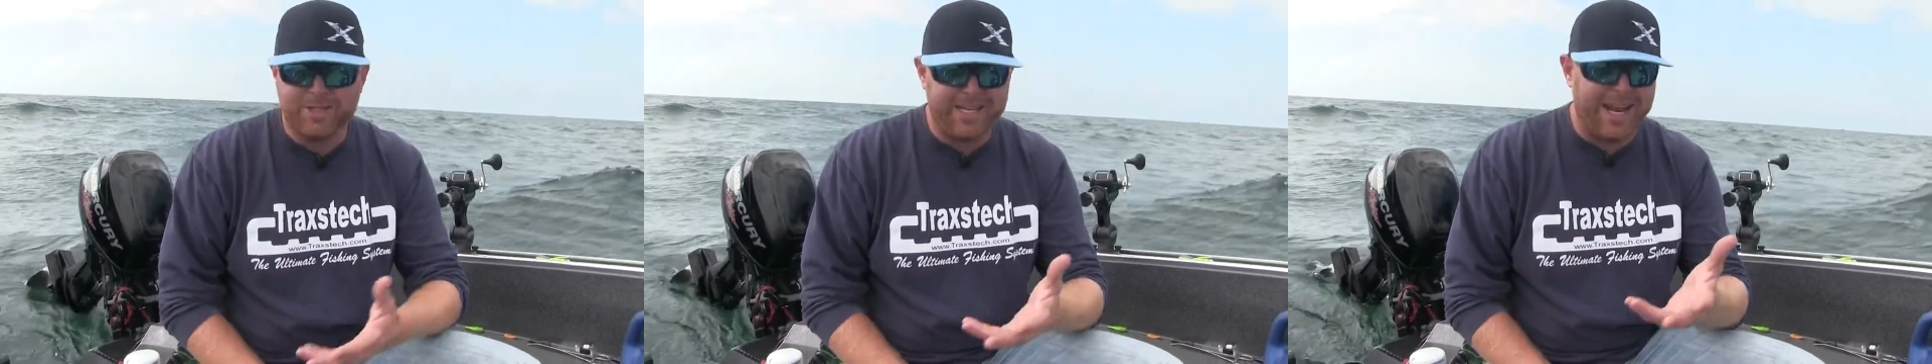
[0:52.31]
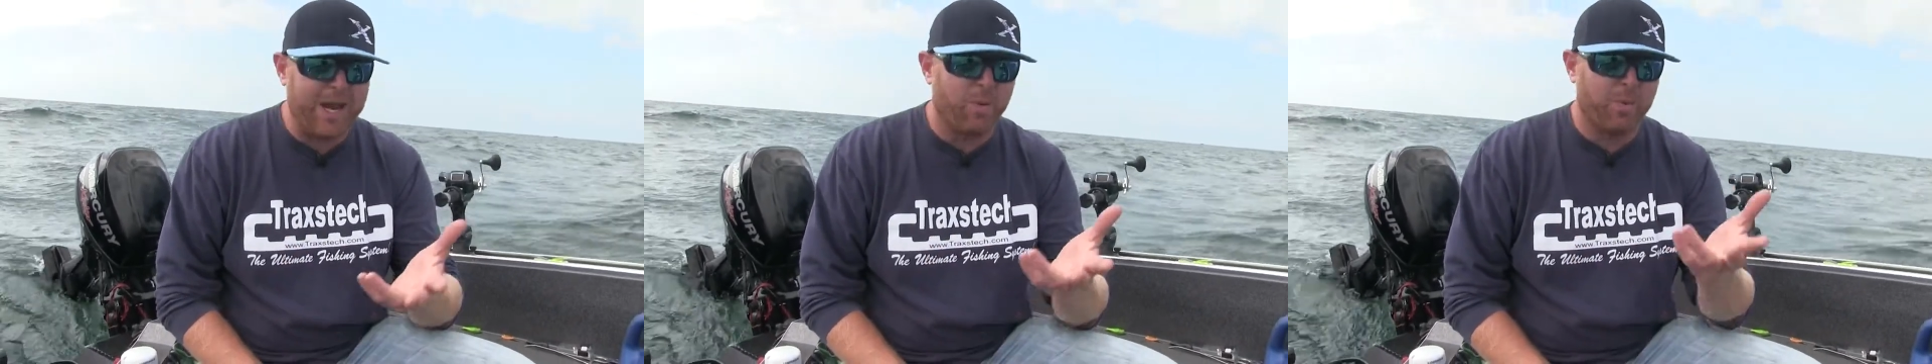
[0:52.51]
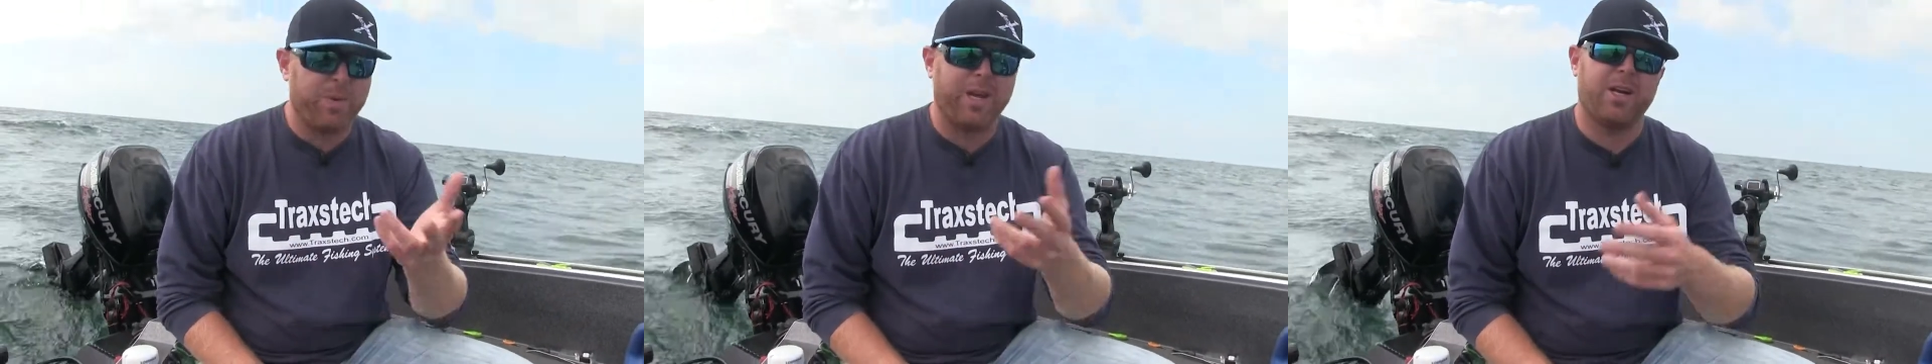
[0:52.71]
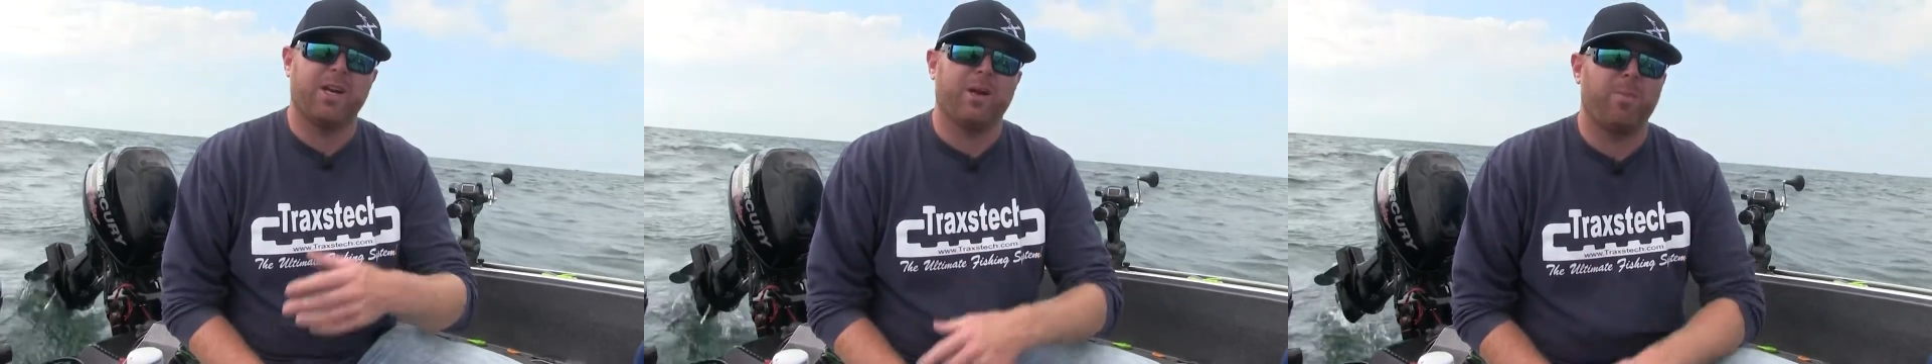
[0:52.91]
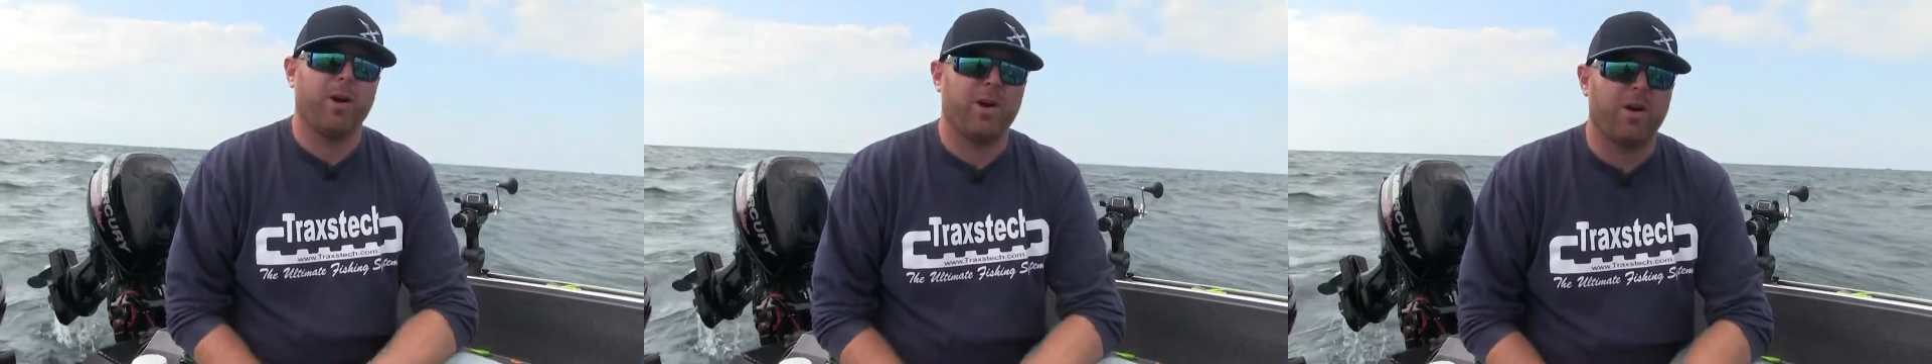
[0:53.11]
today we're picking
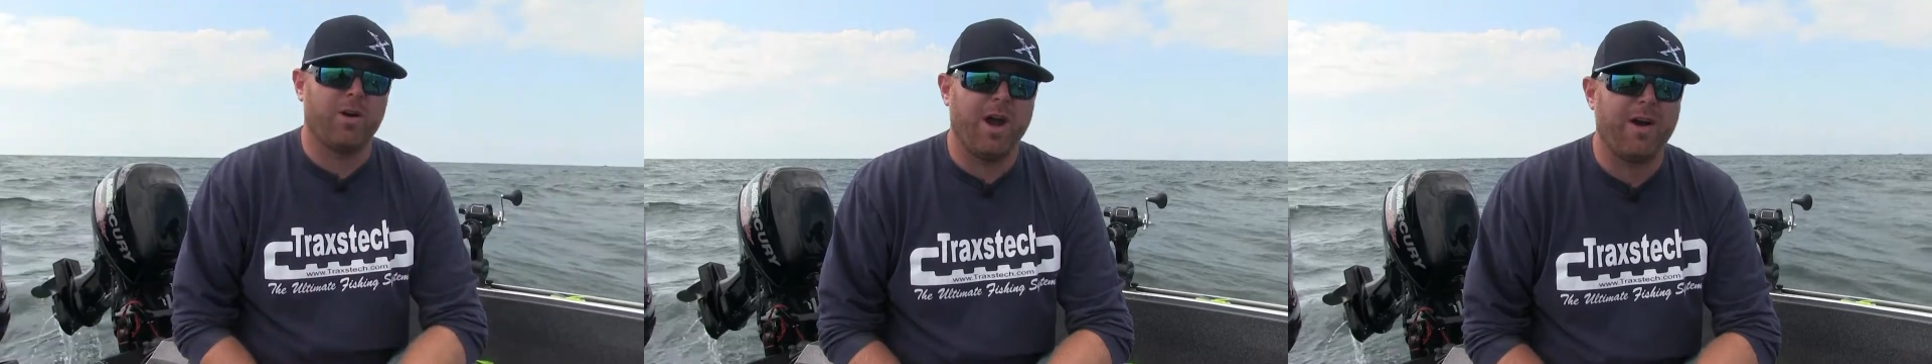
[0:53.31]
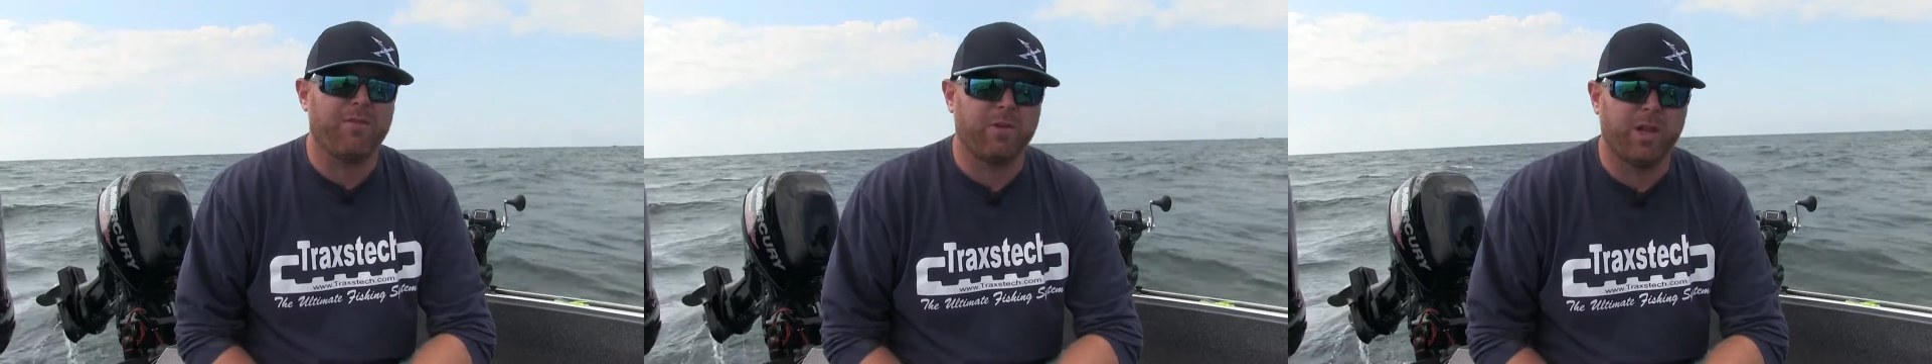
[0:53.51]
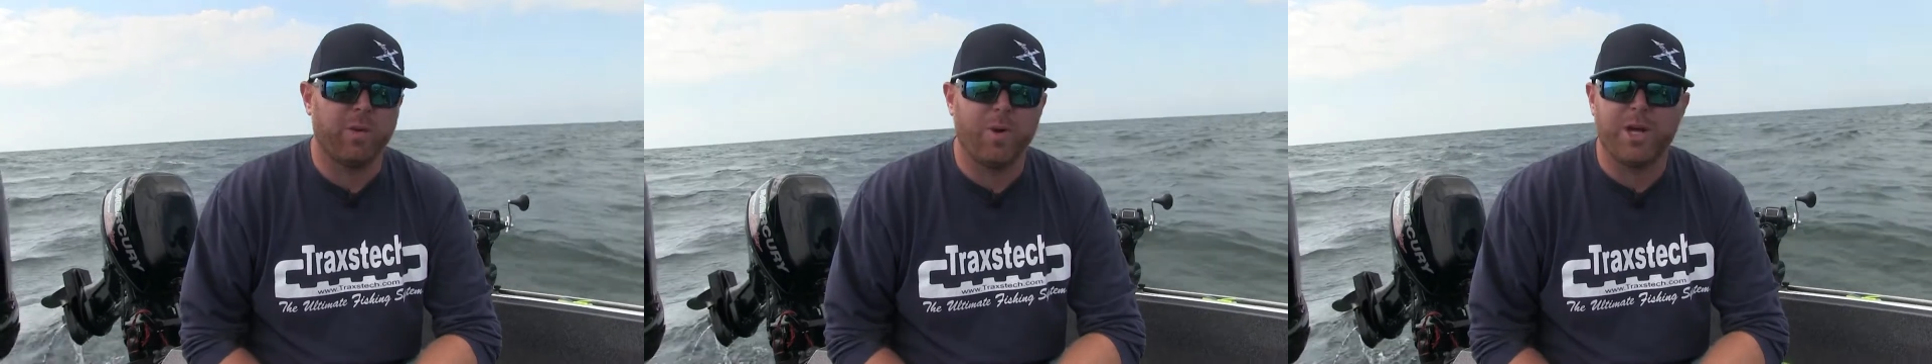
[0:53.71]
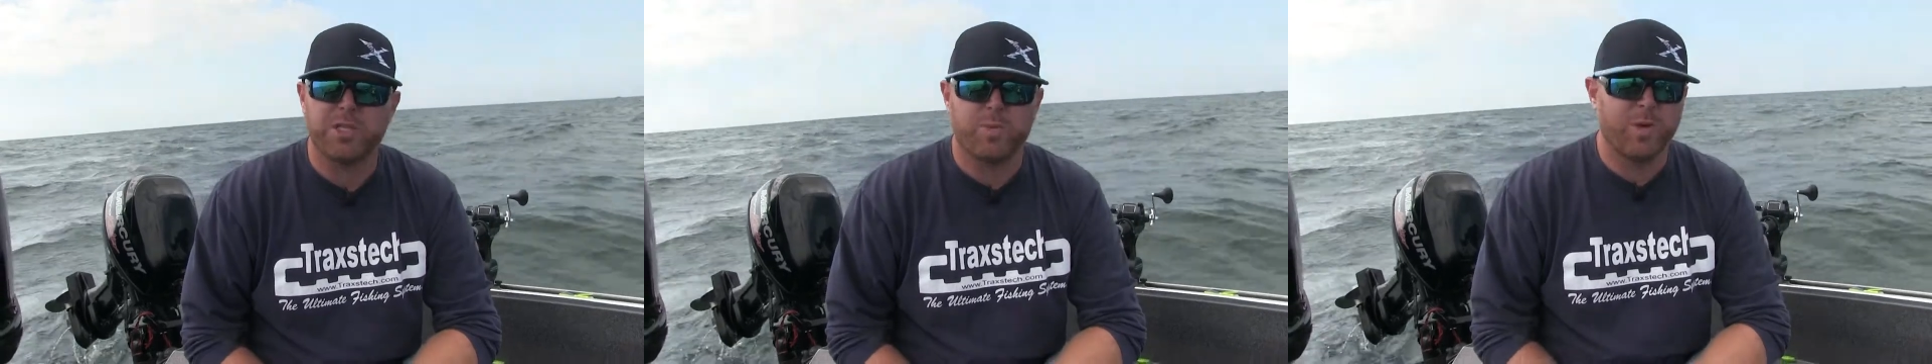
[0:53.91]
it up on our graph really well,